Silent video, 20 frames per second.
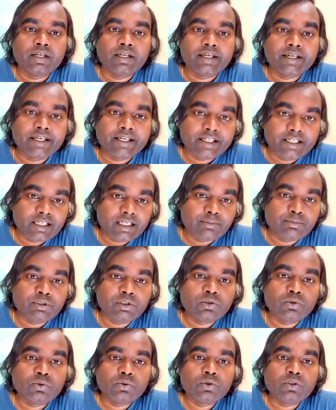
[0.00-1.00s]
any of the
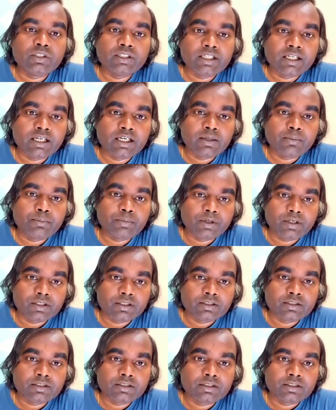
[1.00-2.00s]
two real
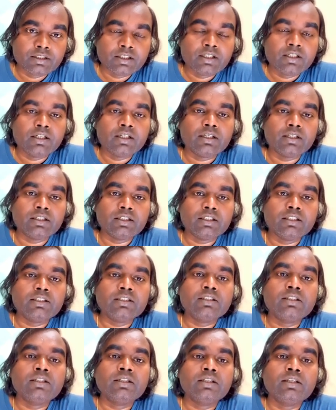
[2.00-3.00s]
numbers is
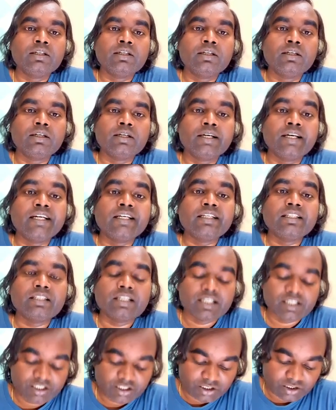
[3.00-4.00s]
greater
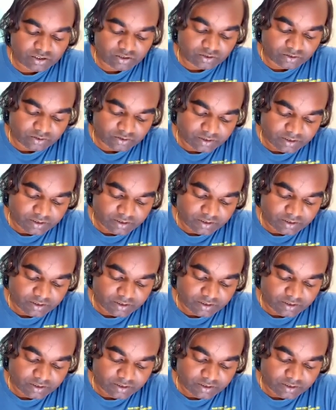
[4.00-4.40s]
than 0,